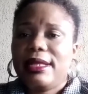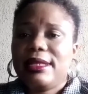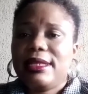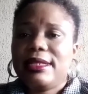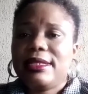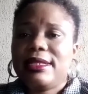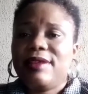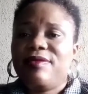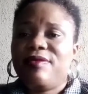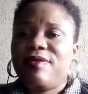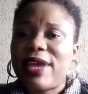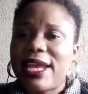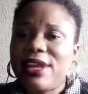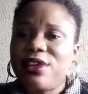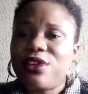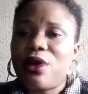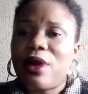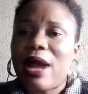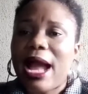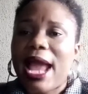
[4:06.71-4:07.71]
the
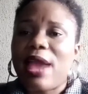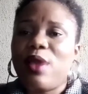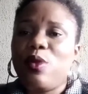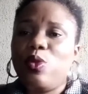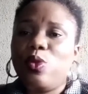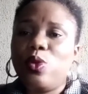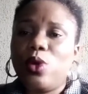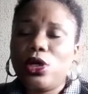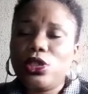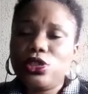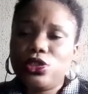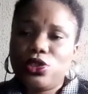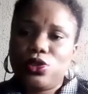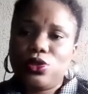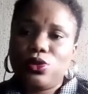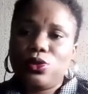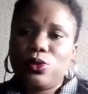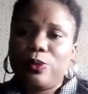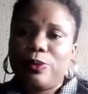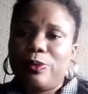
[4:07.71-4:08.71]
vendor I want
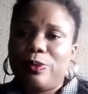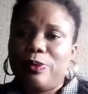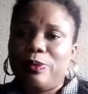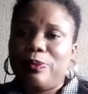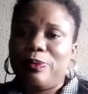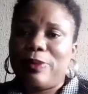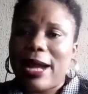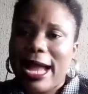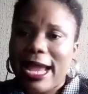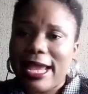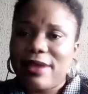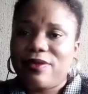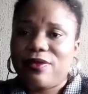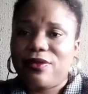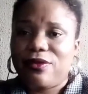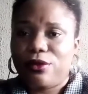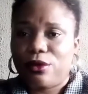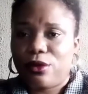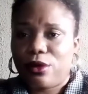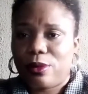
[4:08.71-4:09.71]
to buy
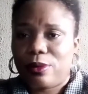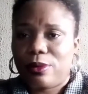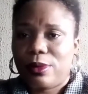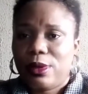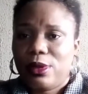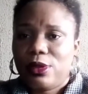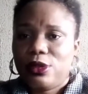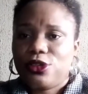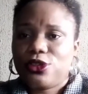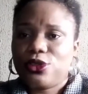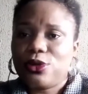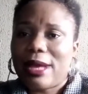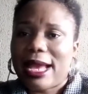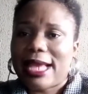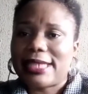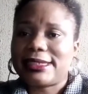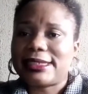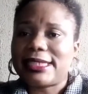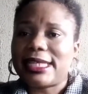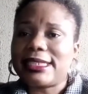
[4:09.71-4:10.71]
from. So
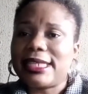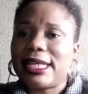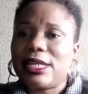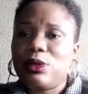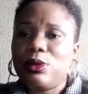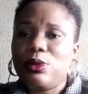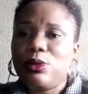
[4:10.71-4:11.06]
I started